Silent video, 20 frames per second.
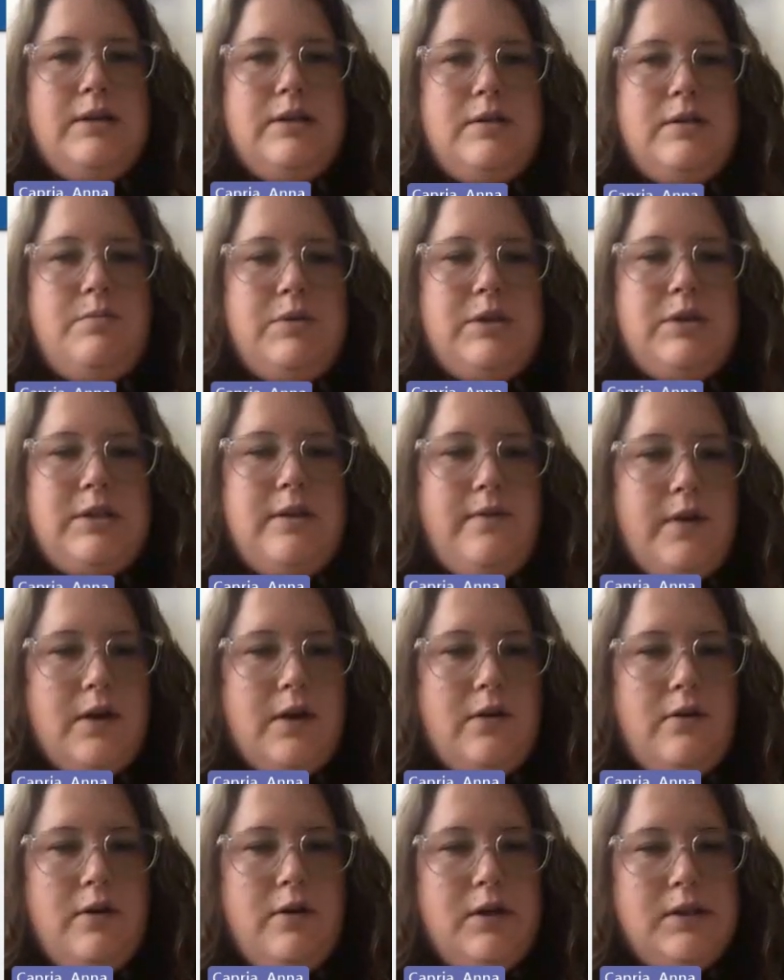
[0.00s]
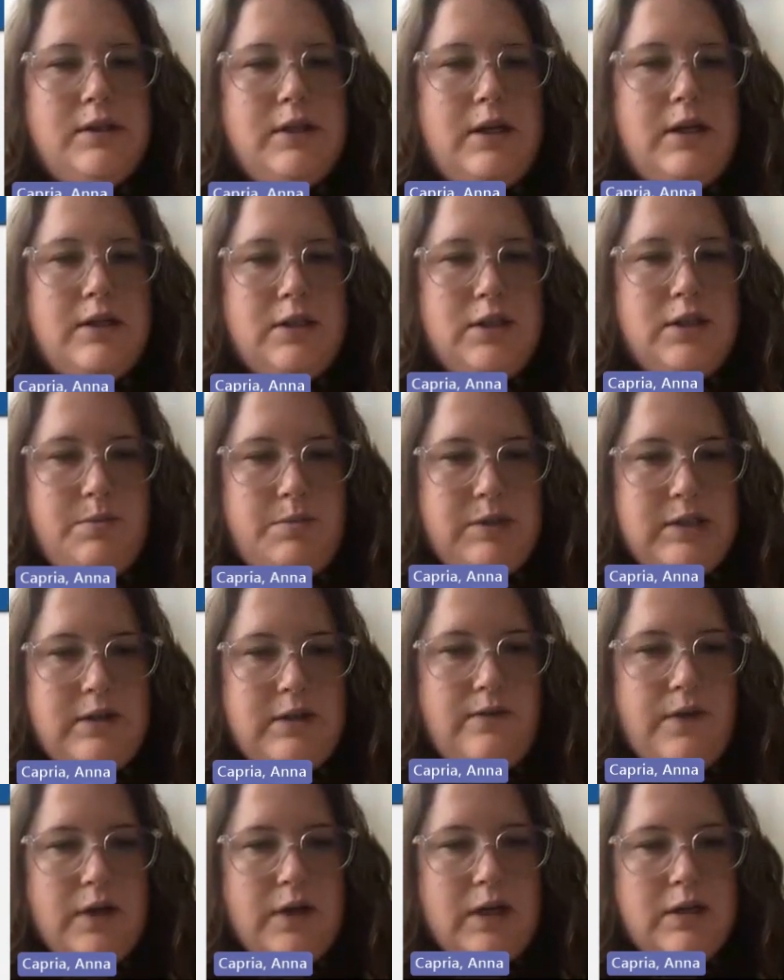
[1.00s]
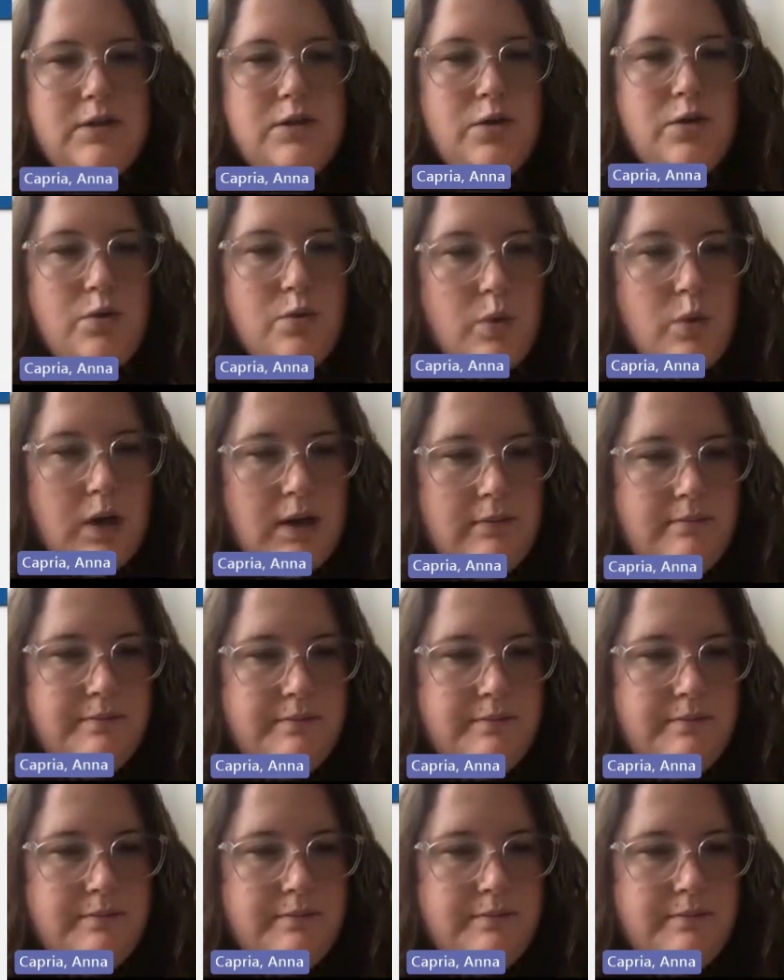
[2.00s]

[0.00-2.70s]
specific or as non-specific as you want.